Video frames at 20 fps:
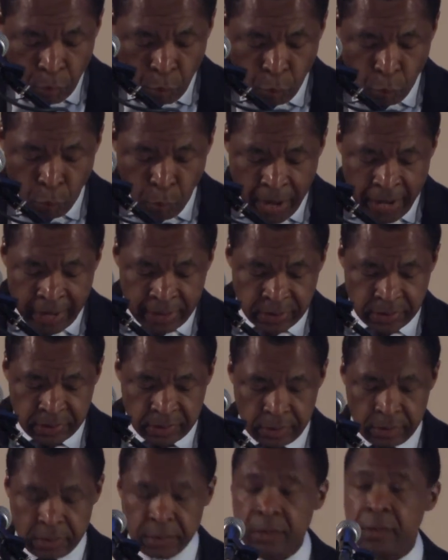
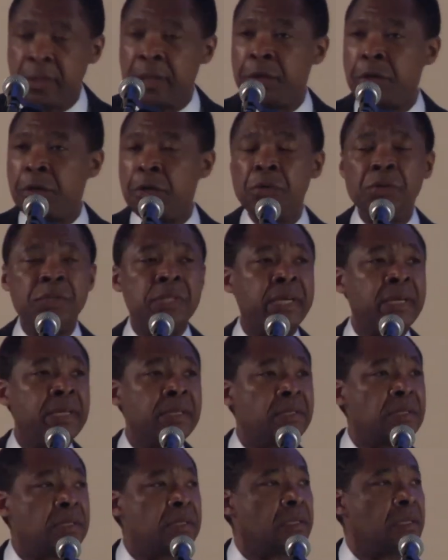with the
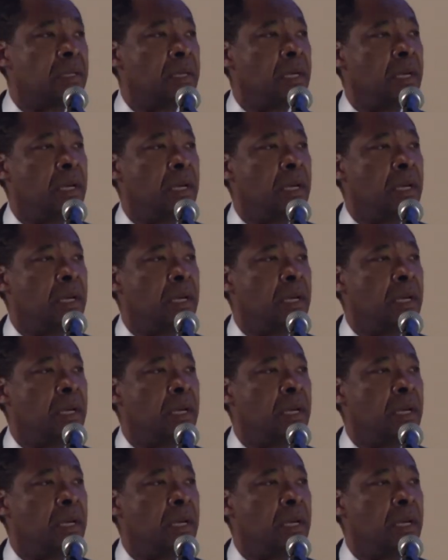uses